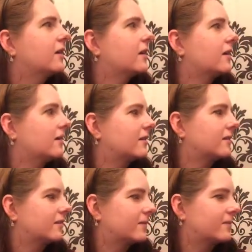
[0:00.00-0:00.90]
And
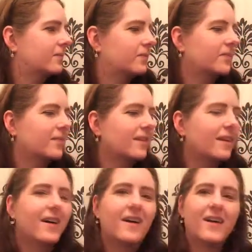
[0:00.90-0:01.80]

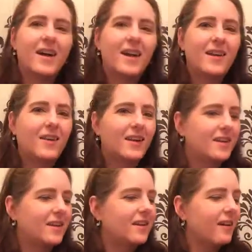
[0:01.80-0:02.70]
oh, hey
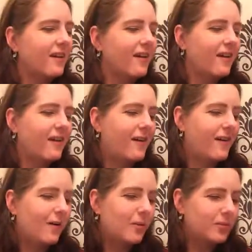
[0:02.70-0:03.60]
Randy.
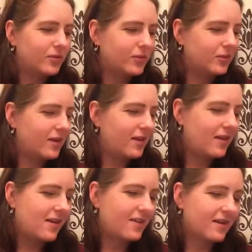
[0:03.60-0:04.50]
Oh,
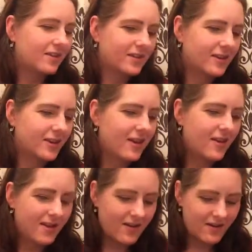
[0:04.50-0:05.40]
sweet. That's
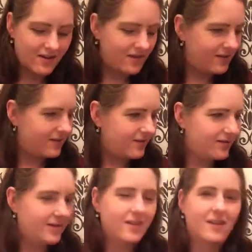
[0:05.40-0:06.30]
cute.
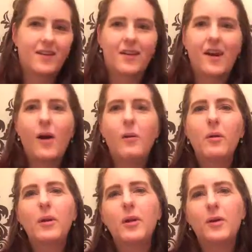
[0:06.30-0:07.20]
Oh,
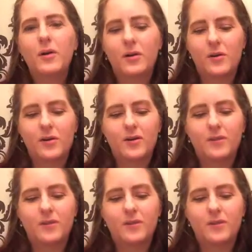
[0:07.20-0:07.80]
look.